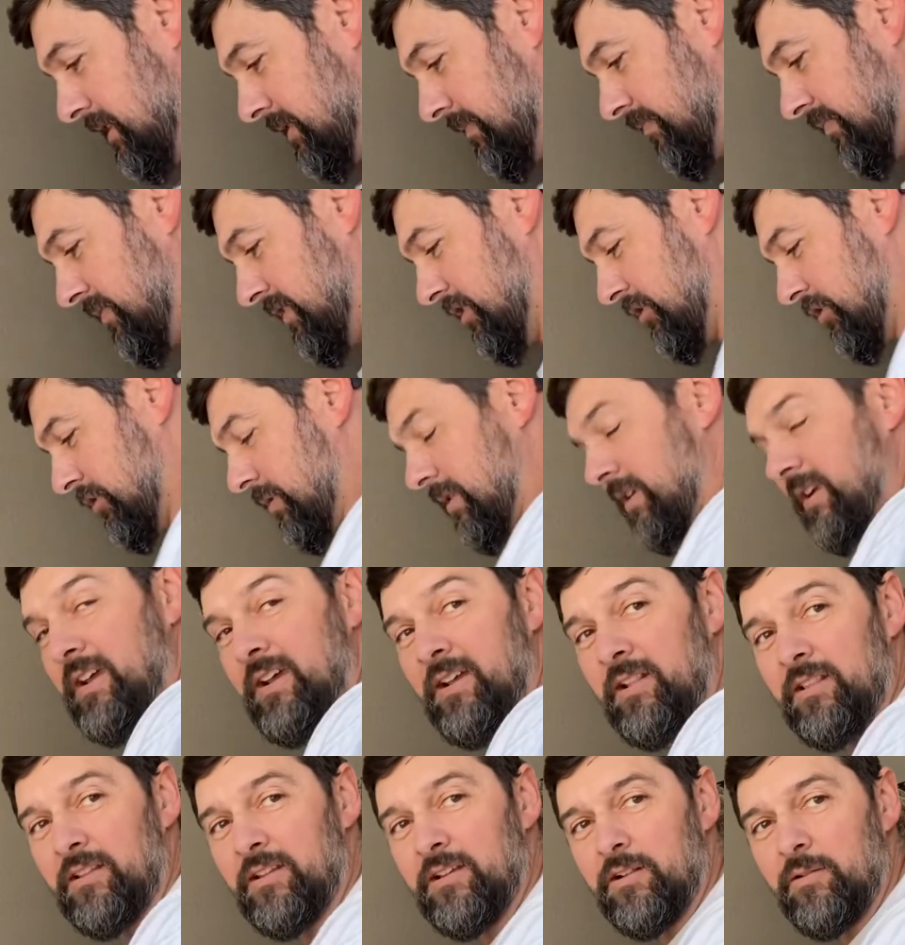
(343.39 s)
This one had a
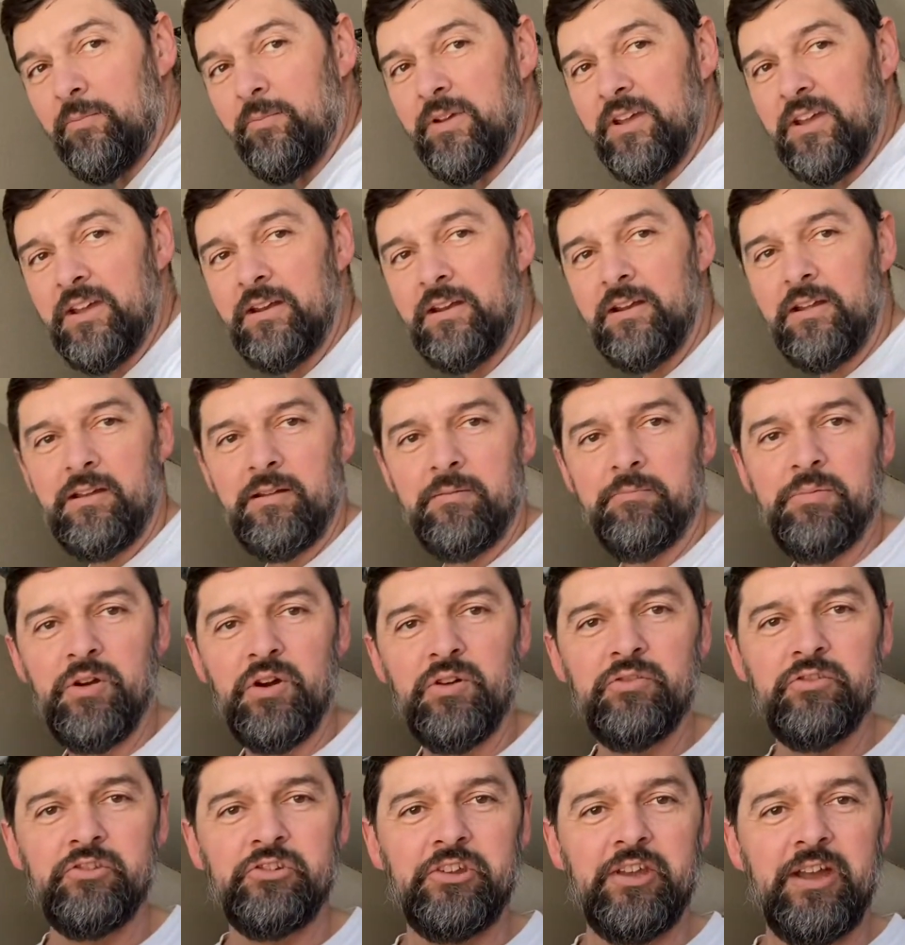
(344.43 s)
little bit on
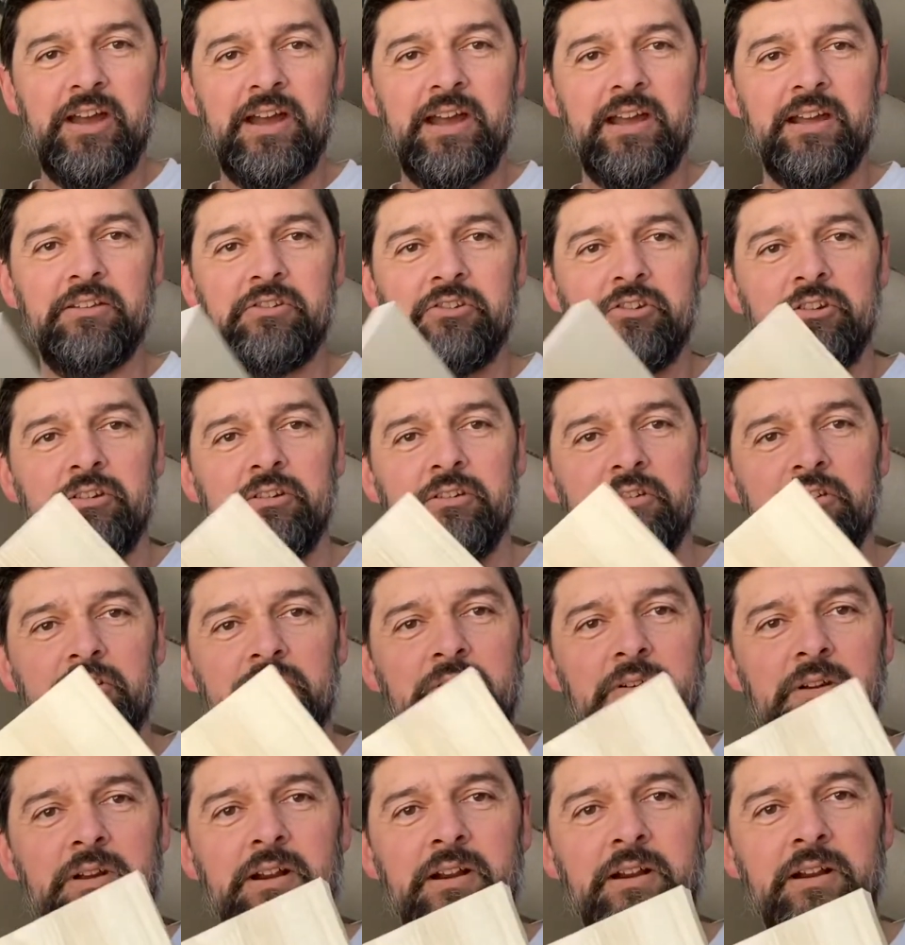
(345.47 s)
both sides, so
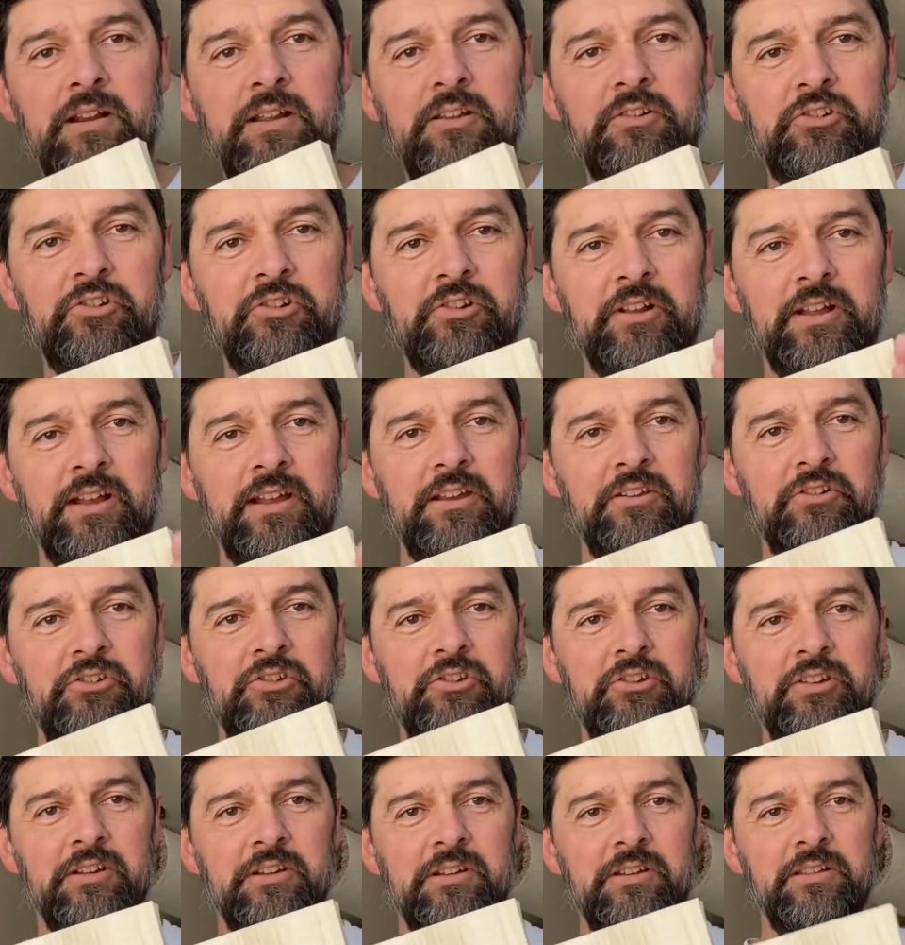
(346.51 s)
I already
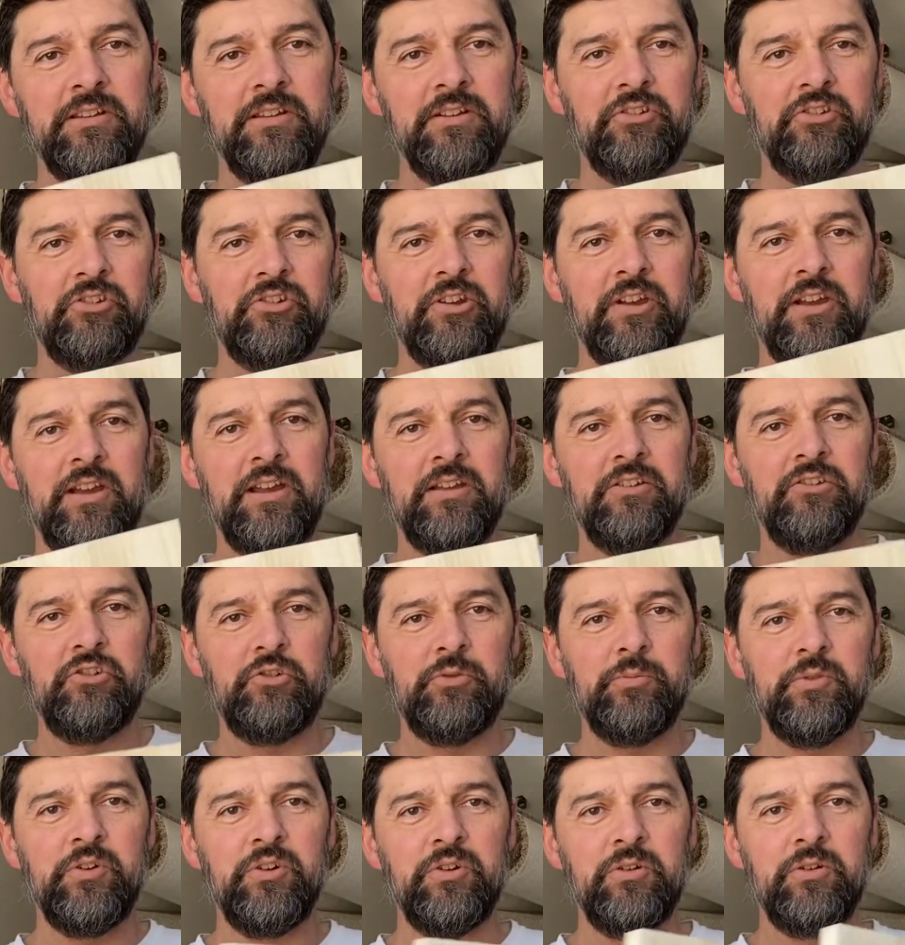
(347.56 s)
sliced this side
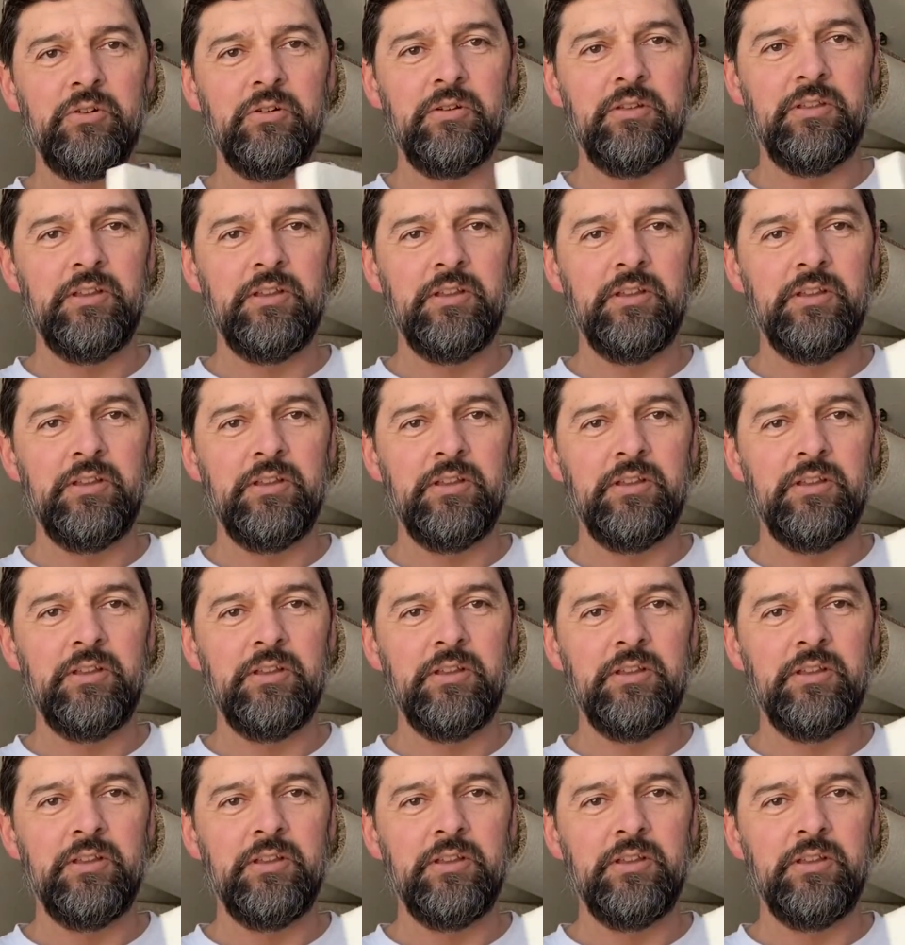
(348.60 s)
smooth,